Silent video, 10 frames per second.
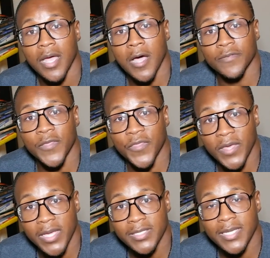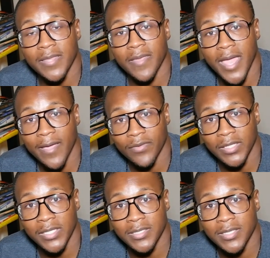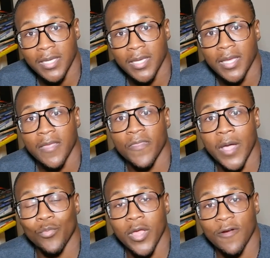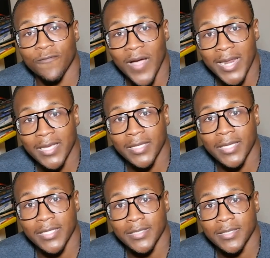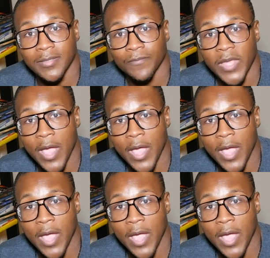of the things in the heavenlies that we are fighting against.